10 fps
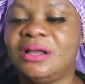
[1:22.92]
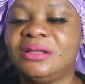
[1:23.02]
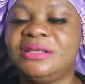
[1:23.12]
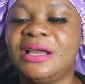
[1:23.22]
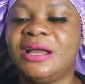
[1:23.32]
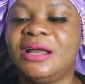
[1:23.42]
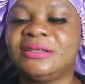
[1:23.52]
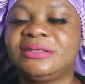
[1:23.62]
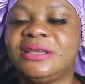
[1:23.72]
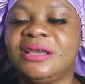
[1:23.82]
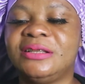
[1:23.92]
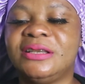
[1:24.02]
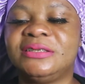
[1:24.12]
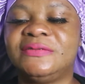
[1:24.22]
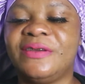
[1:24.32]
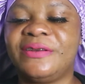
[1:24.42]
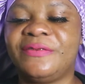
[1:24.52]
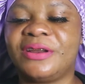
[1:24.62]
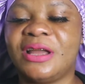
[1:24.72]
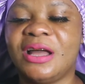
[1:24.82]
their skin is
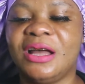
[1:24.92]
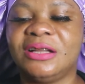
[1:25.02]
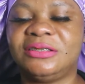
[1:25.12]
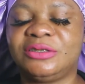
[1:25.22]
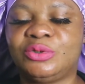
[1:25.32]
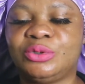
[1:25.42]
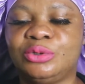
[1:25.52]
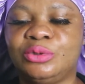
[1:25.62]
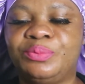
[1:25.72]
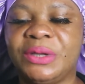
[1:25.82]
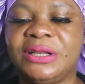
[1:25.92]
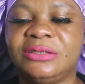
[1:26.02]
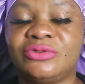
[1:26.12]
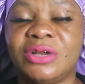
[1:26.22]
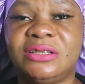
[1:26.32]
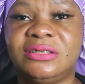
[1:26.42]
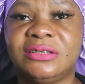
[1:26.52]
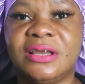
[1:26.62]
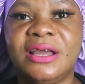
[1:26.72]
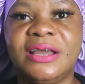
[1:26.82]
very hard to penetrate.